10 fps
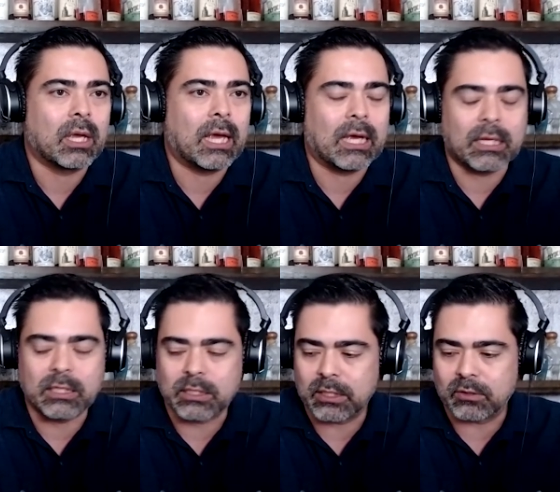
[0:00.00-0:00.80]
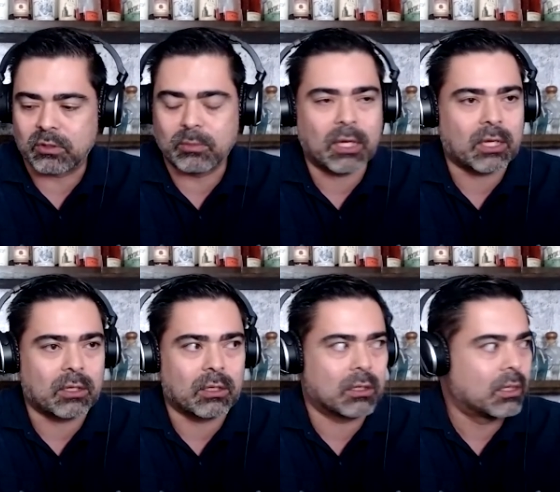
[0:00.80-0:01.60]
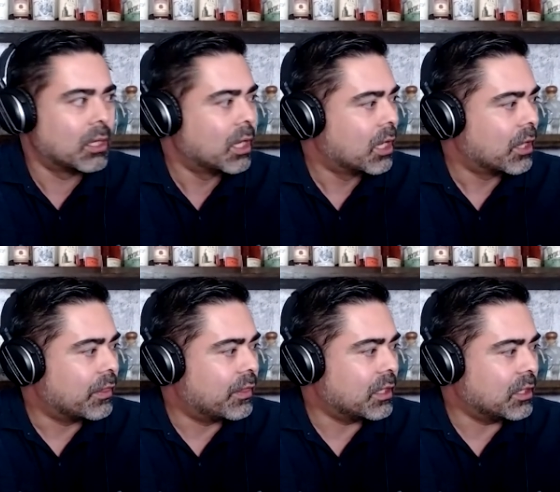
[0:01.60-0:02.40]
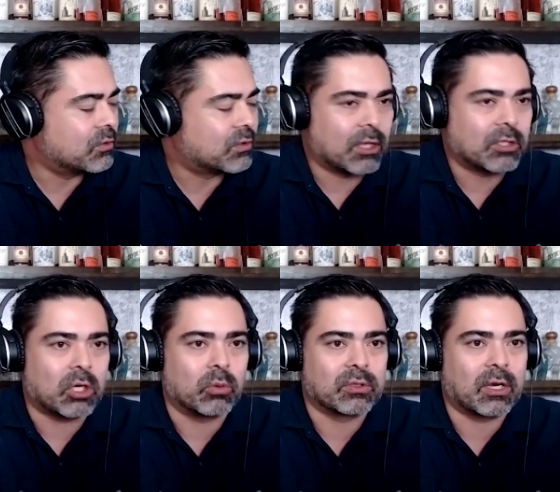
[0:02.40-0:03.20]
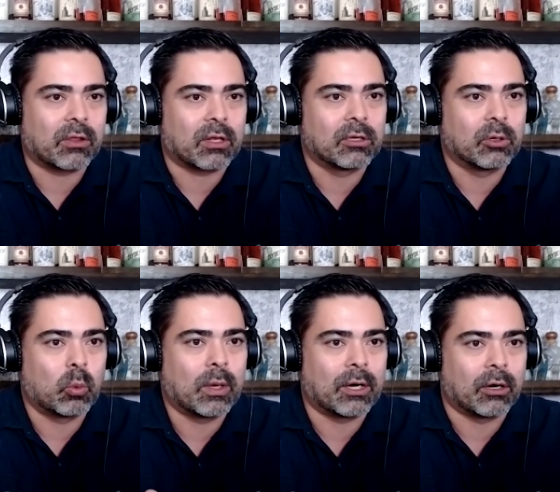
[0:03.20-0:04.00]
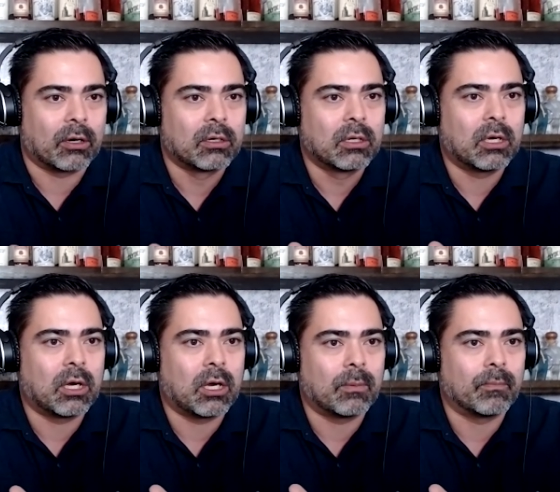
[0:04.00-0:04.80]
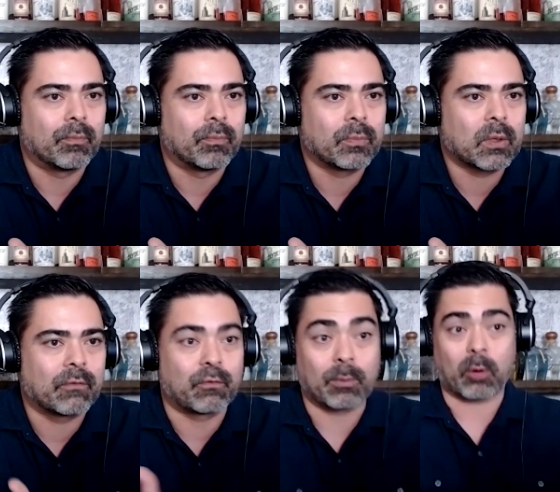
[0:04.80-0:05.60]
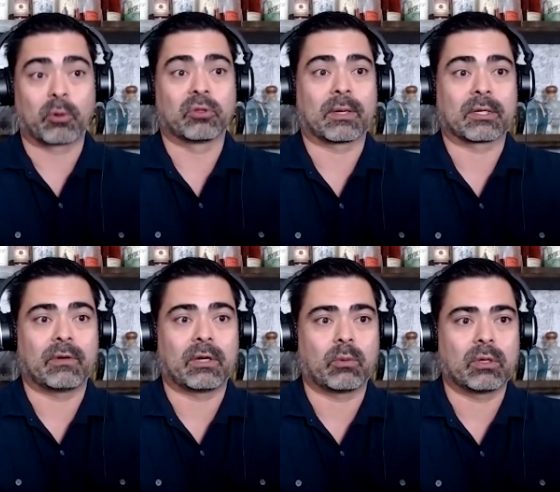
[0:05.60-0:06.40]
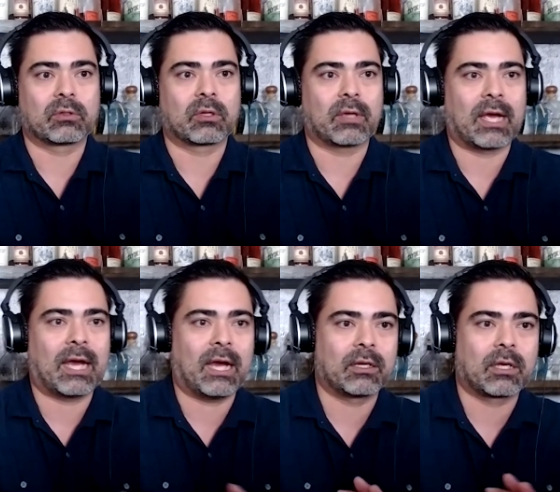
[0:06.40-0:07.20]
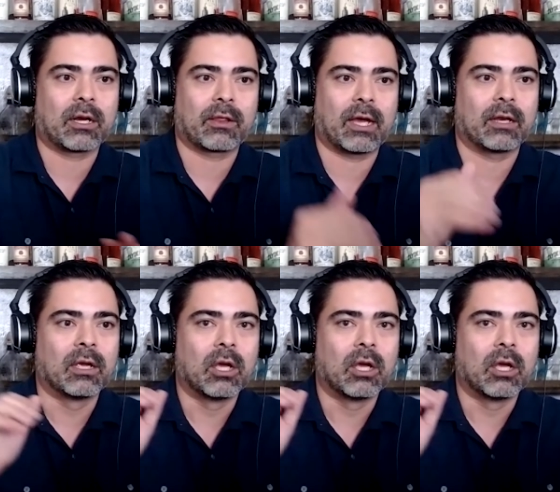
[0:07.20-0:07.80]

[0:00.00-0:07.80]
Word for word: and it seemed like the xylitol was kind of the clear winner, um, from our perspective anyways, because it had kind of that